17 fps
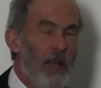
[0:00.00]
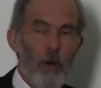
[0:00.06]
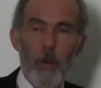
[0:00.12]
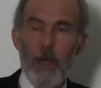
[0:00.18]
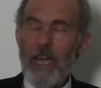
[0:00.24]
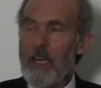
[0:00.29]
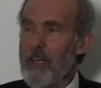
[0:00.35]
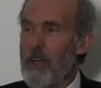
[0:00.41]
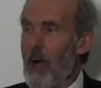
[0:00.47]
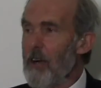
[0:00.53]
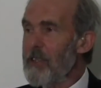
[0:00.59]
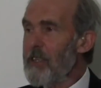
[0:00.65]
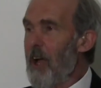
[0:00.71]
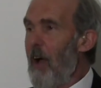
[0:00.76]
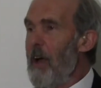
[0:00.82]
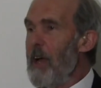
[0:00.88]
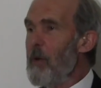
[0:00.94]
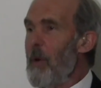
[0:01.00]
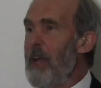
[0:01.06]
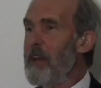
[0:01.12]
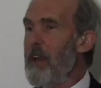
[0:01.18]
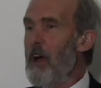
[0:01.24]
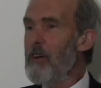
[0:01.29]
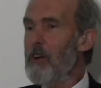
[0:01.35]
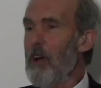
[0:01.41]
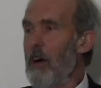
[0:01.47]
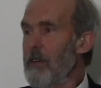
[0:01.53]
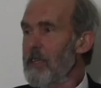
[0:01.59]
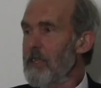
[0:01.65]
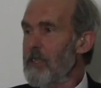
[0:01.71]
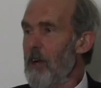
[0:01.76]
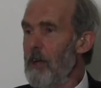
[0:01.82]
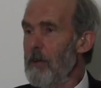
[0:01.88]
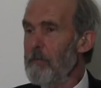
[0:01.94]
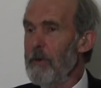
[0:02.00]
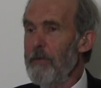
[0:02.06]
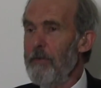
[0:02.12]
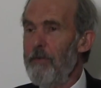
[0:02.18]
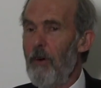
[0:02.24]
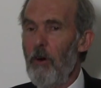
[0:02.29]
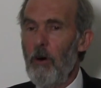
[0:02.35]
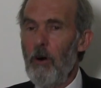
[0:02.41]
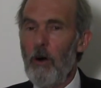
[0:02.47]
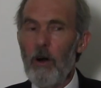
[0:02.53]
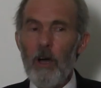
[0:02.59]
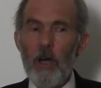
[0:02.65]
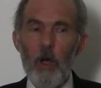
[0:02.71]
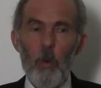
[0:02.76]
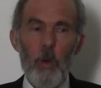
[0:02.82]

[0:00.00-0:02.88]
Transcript: We're God going where no God has gone before.